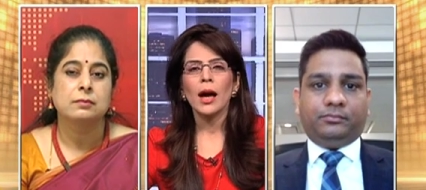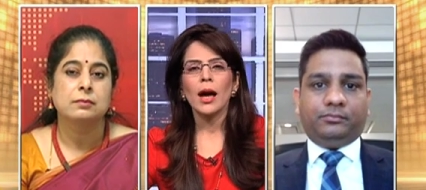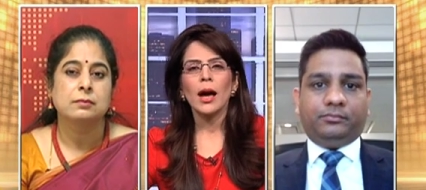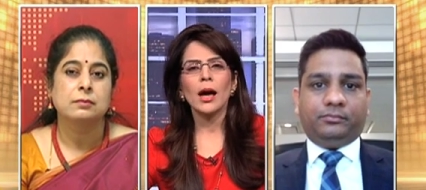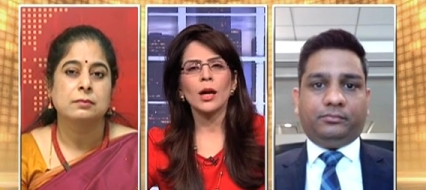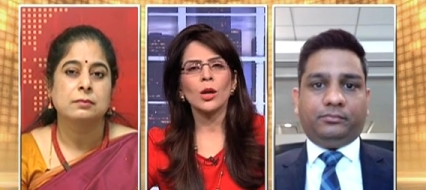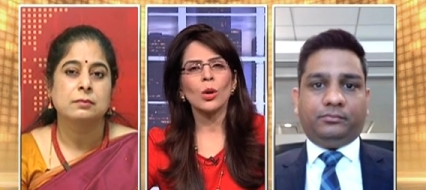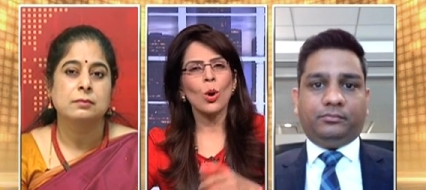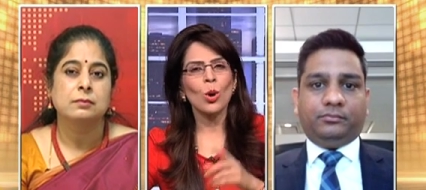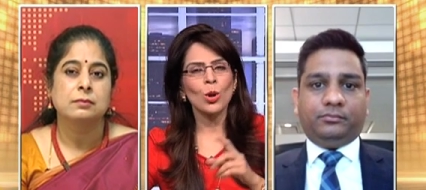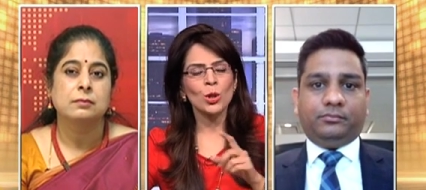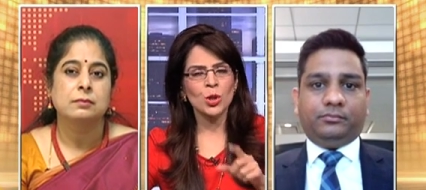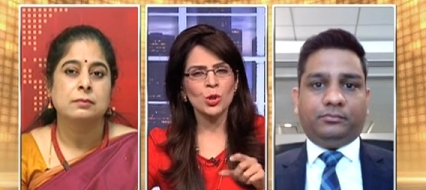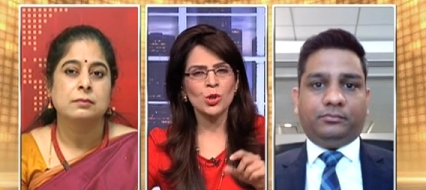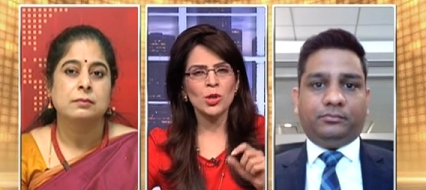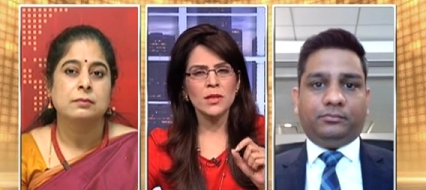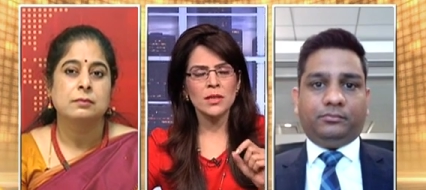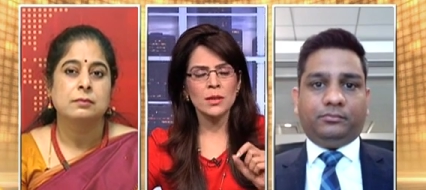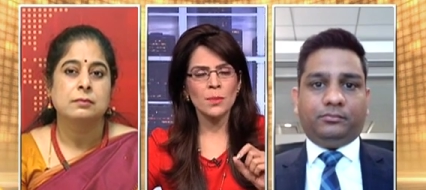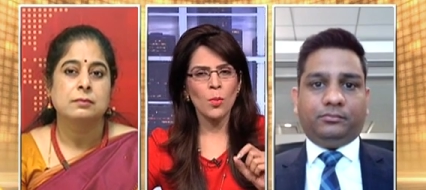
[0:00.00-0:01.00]
Speaker 1: And also
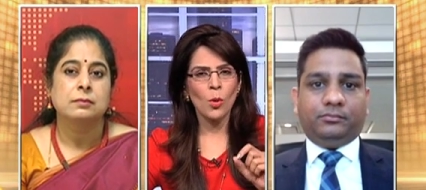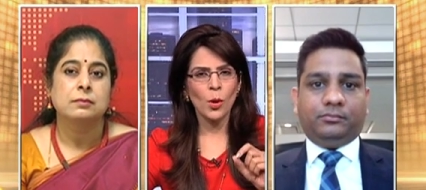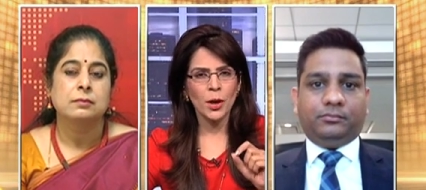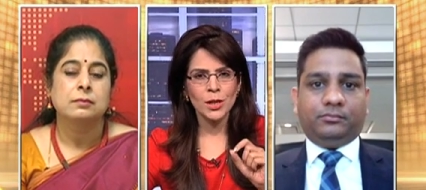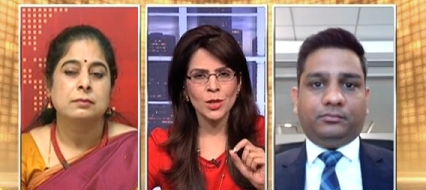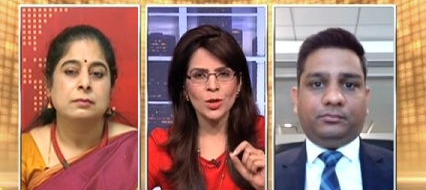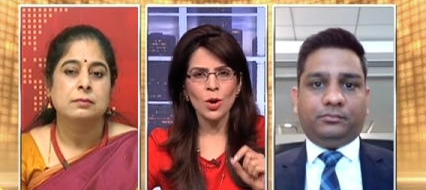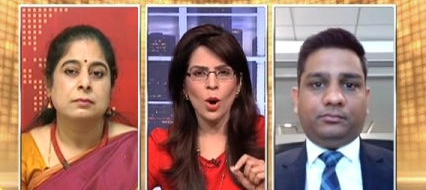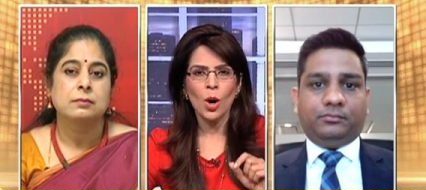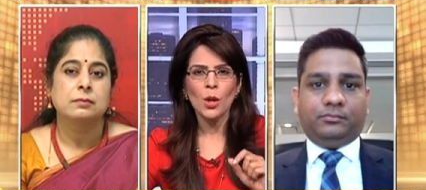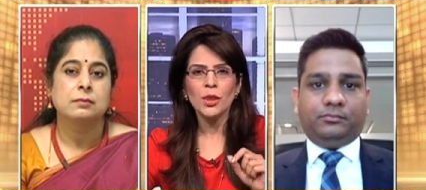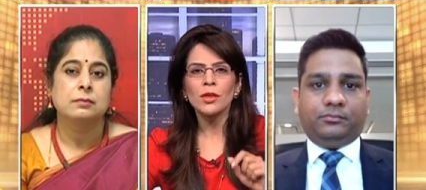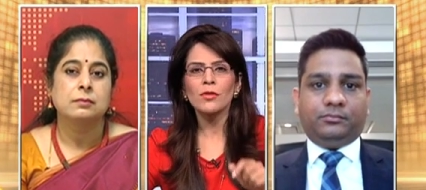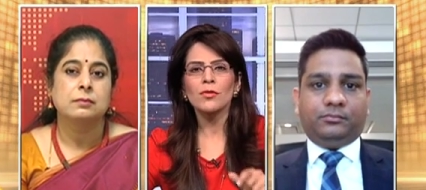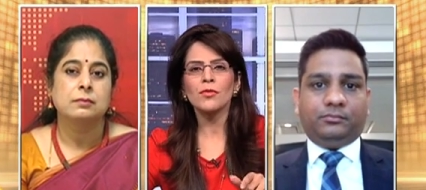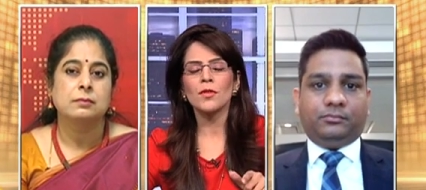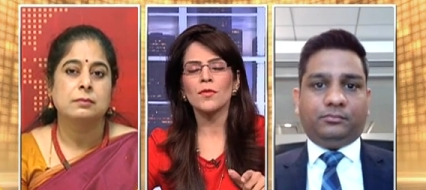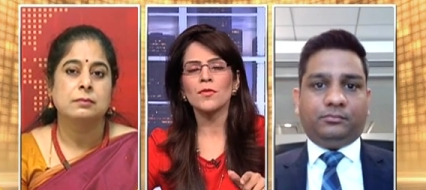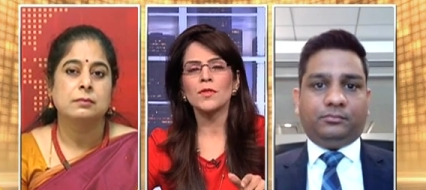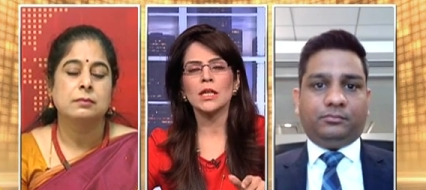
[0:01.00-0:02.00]
just a point on the
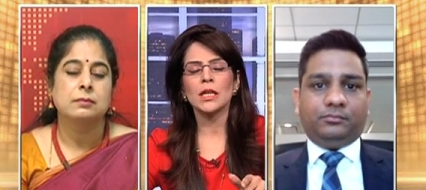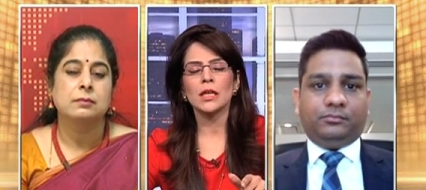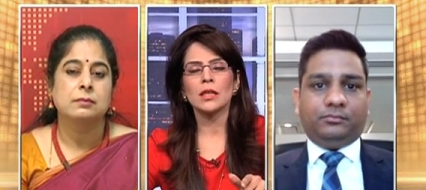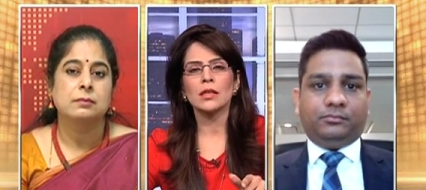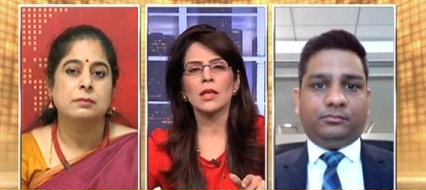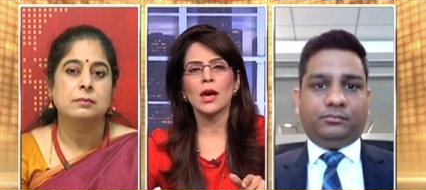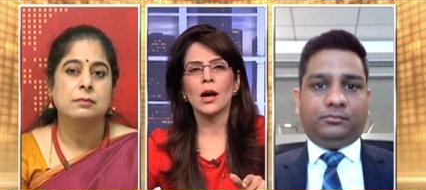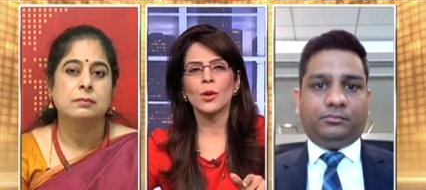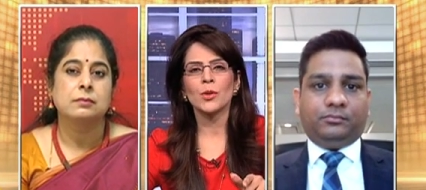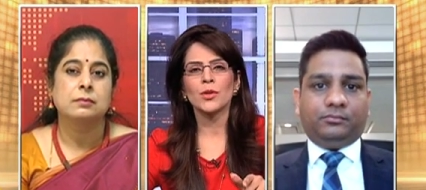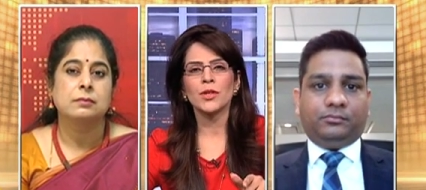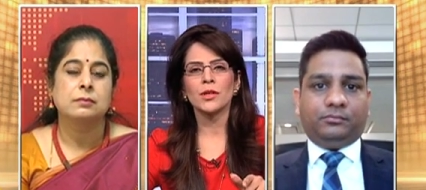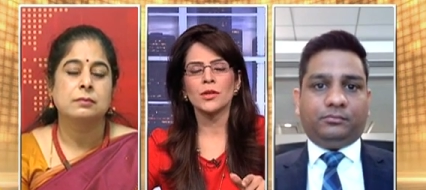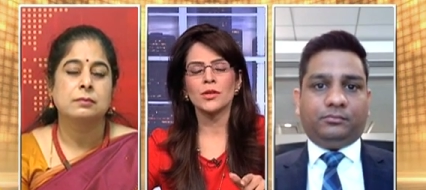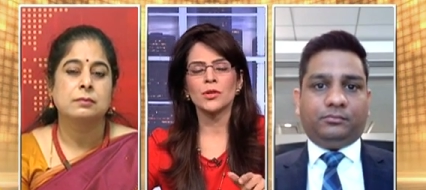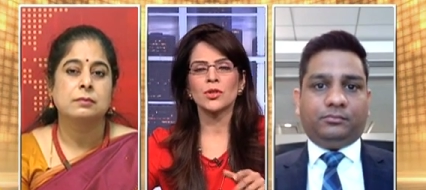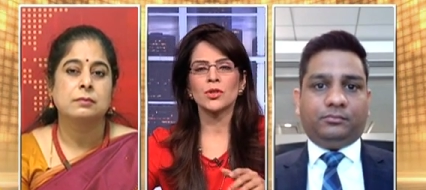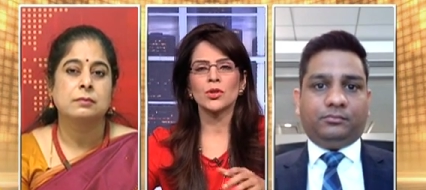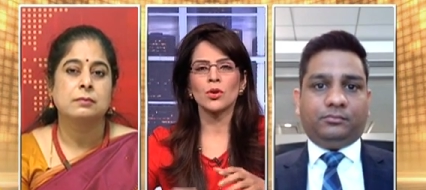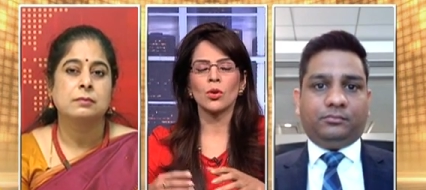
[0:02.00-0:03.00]

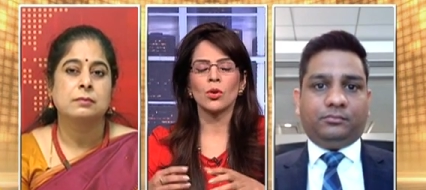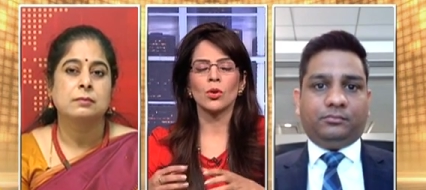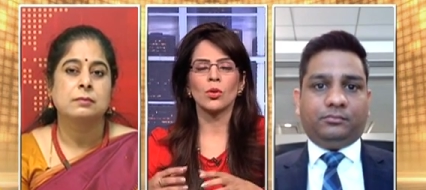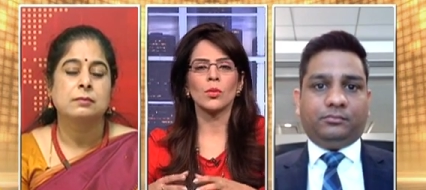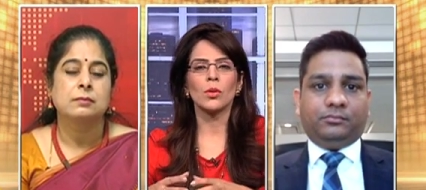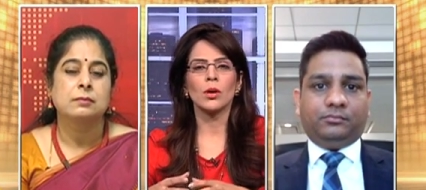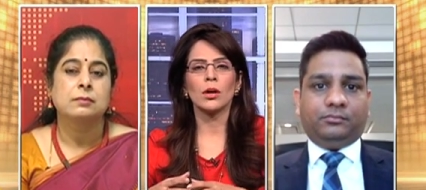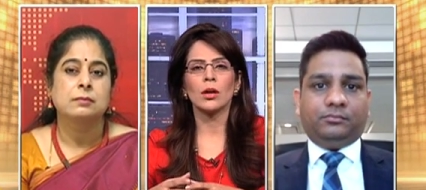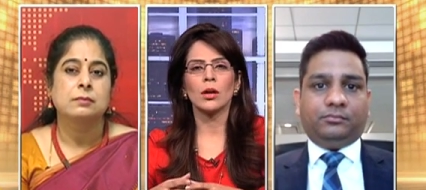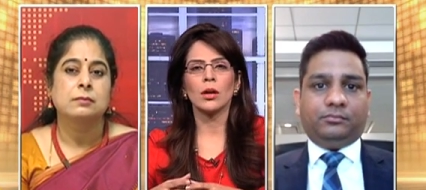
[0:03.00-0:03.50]
15,000. So,